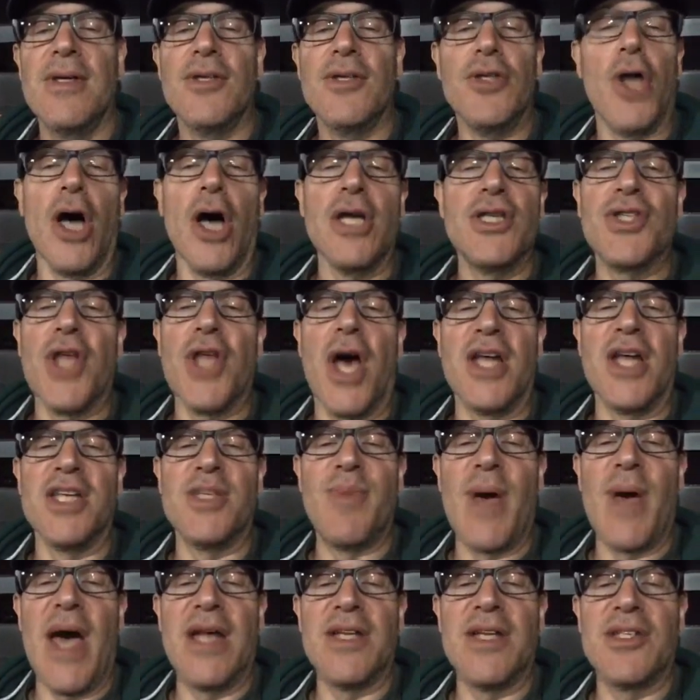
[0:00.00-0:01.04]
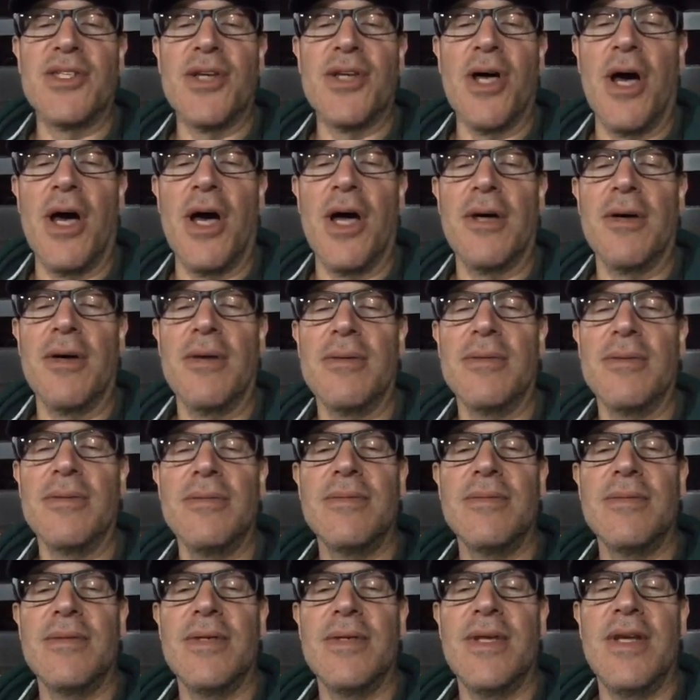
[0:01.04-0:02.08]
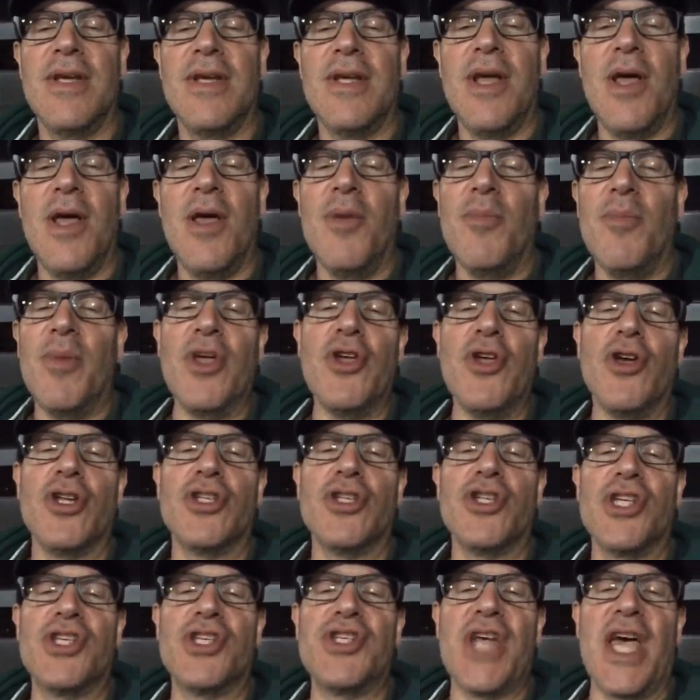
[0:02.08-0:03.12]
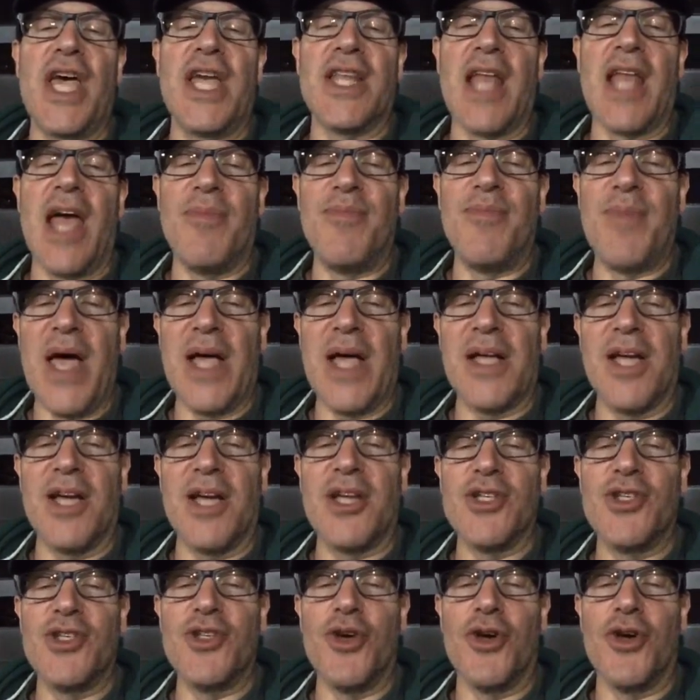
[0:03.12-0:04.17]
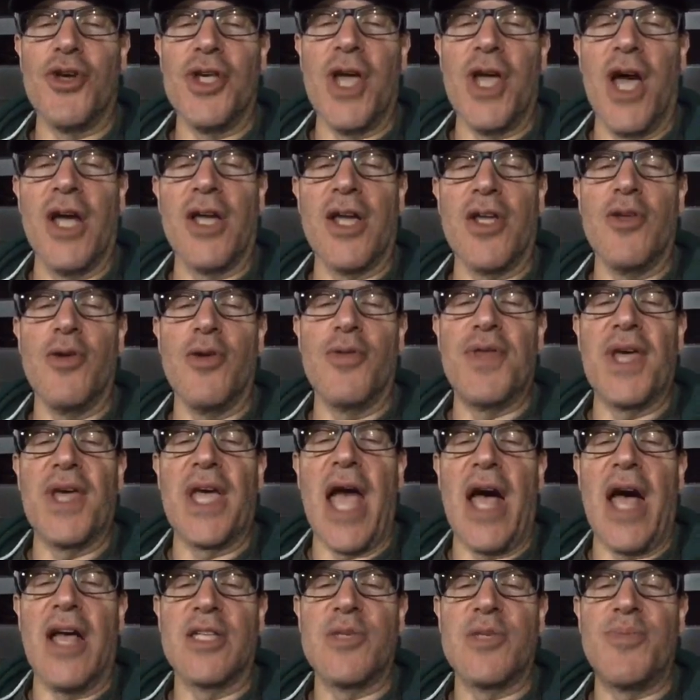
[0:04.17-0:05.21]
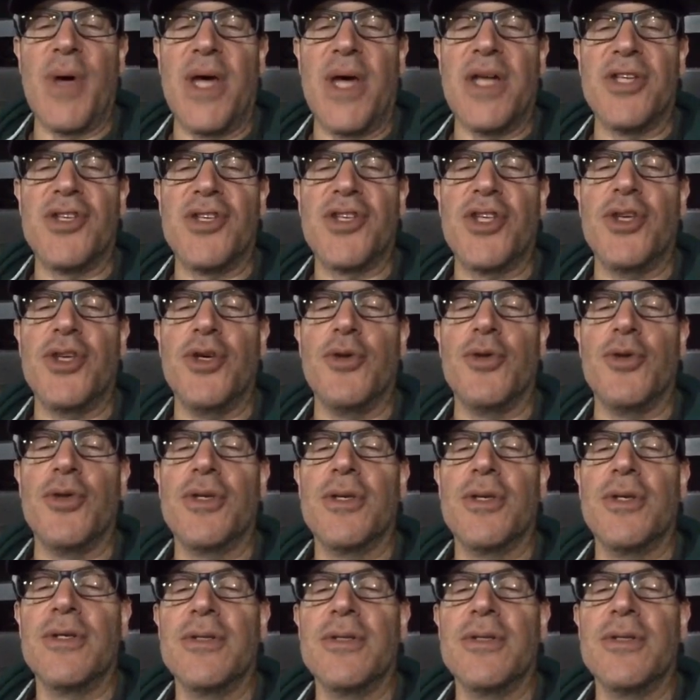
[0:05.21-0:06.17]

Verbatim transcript: No, he's not as bad as Khan. But you're just saying that, Becca, because you're young and you think Alex Pettit's cute.